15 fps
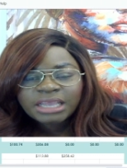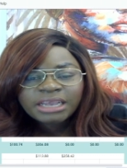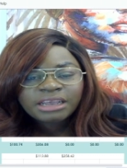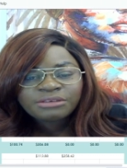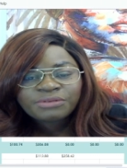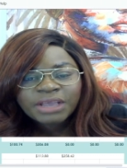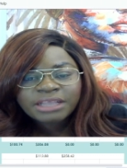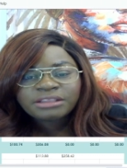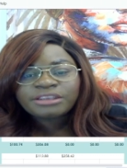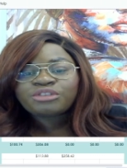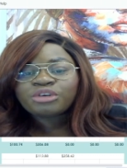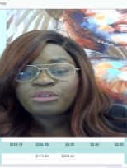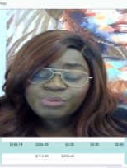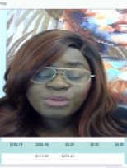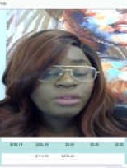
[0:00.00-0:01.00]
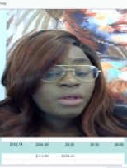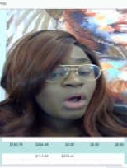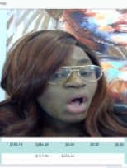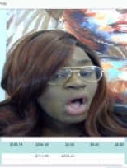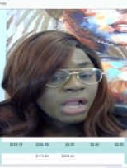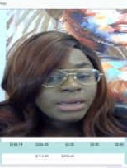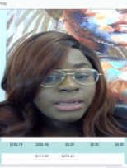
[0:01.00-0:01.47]
advantage of the
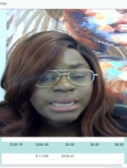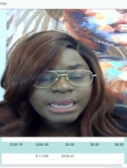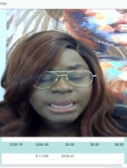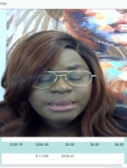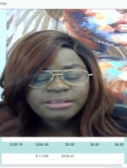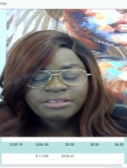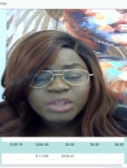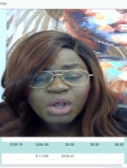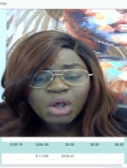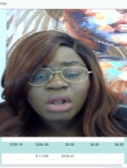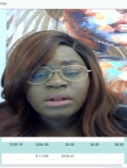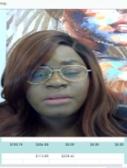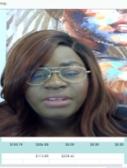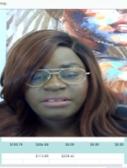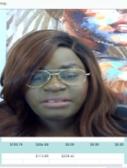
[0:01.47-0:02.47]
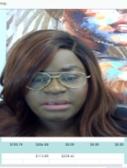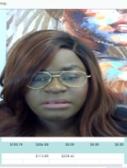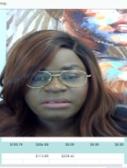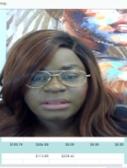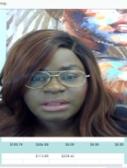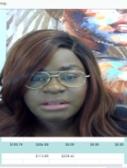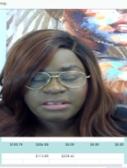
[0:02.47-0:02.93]
holidays, all of the
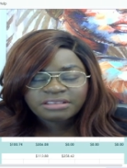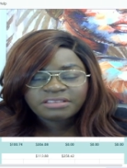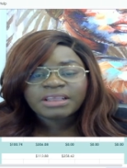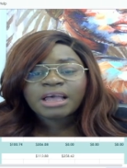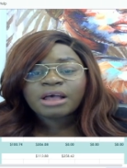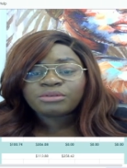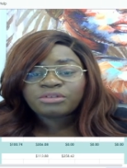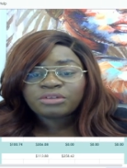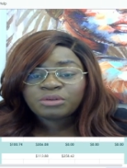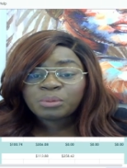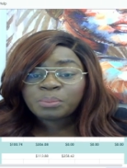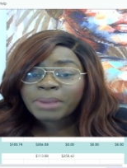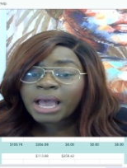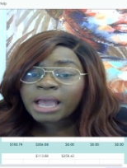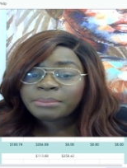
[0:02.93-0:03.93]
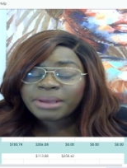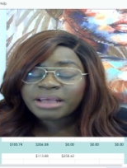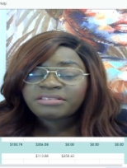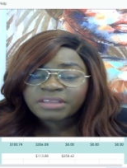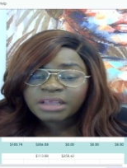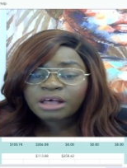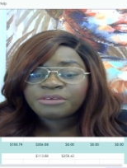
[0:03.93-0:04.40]
deals and the discounts to buy
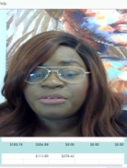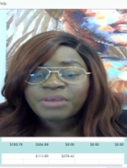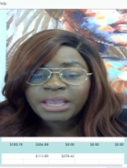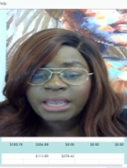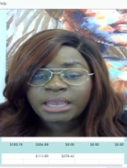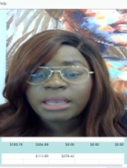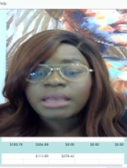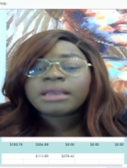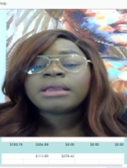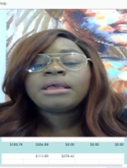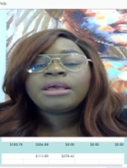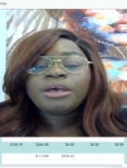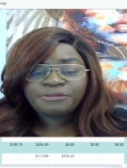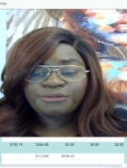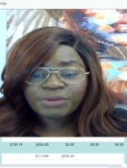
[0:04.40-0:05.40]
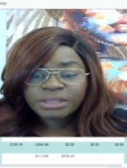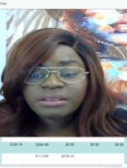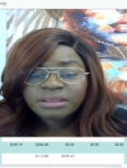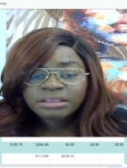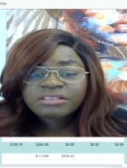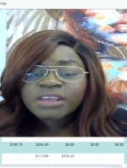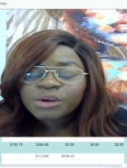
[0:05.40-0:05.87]
myself a
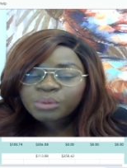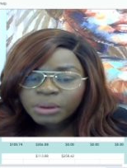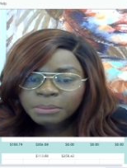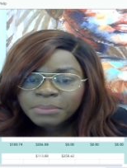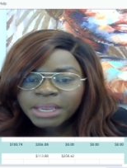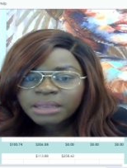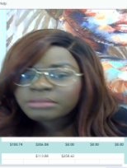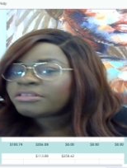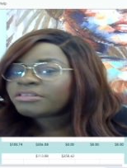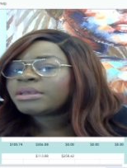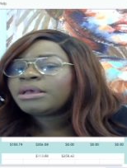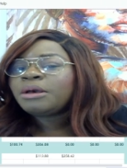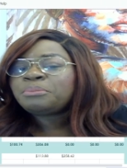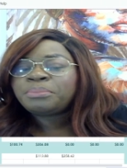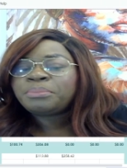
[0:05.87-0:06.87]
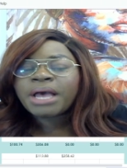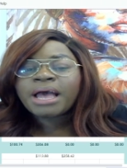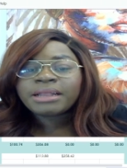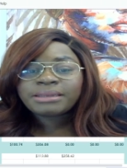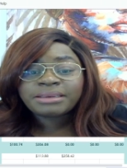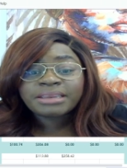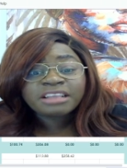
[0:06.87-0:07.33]
fitness equipment,
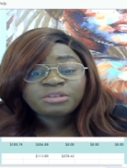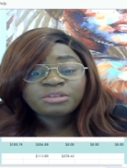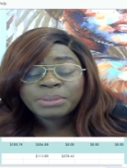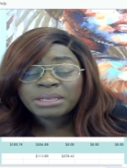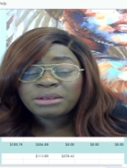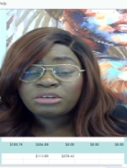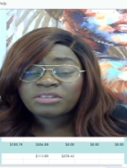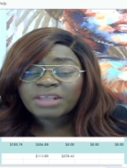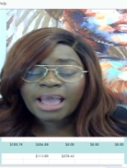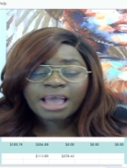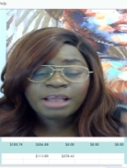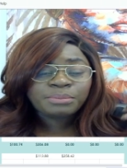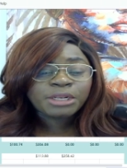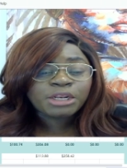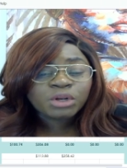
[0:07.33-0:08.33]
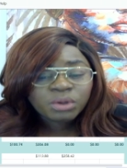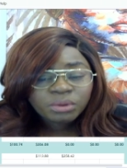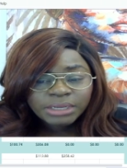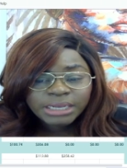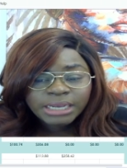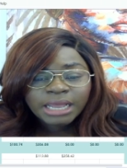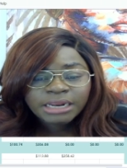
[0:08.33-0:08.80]
but that's because I had been
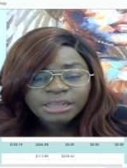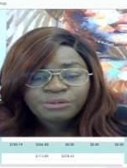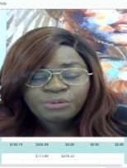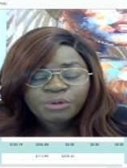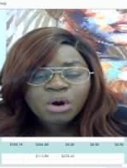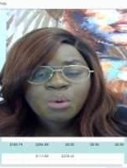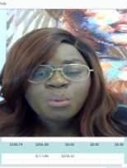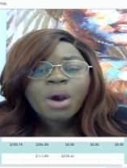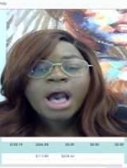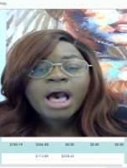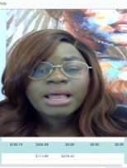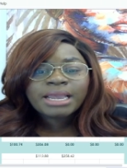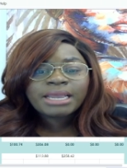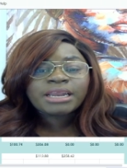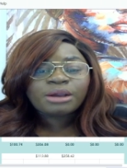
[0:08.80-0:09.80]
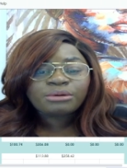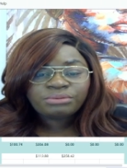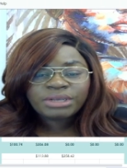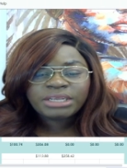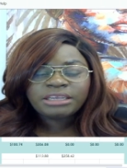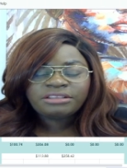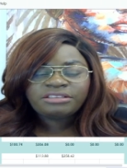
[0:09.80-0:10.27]
looking at it for a while and I
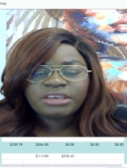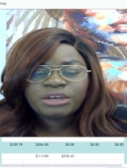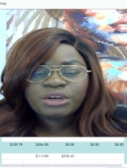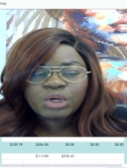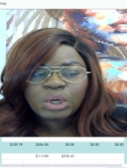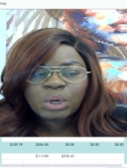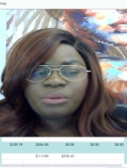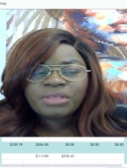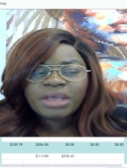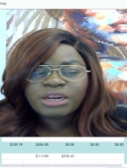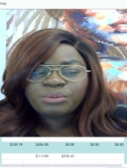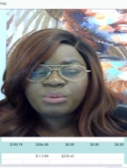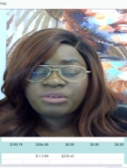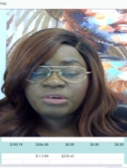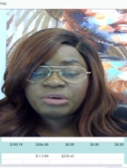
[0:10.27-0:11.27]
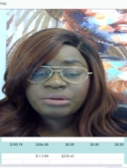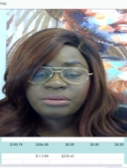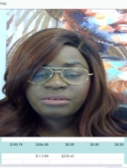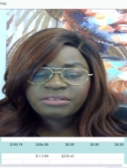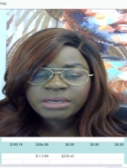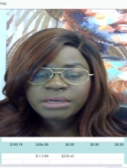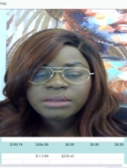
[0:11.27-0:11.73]
really did know that it was a
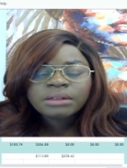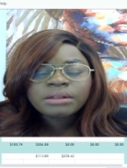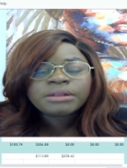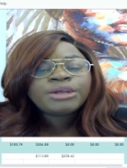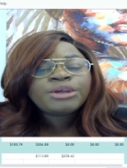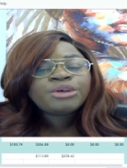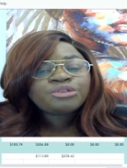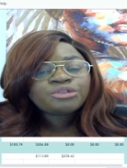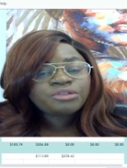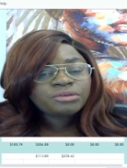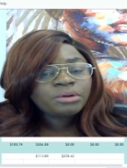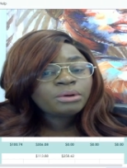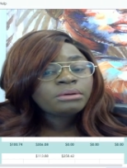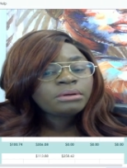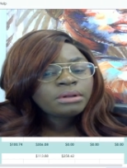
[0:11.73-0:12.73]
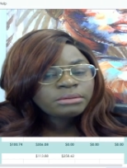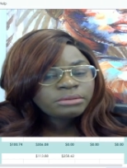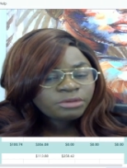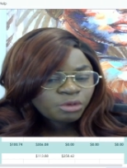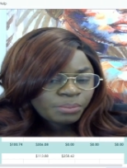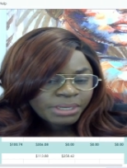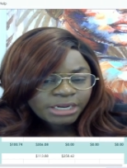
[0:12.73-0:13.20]
good deal. So
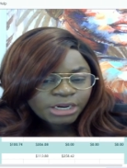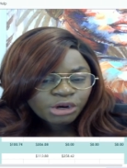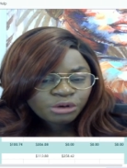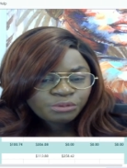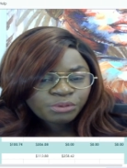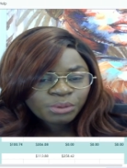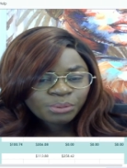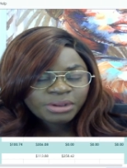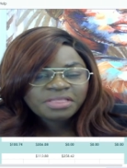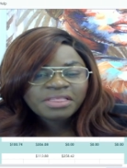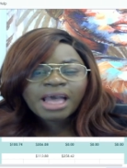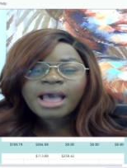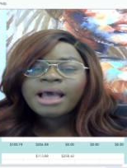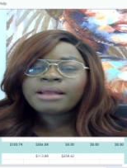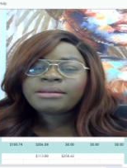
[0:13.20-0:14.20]
do be careful with that.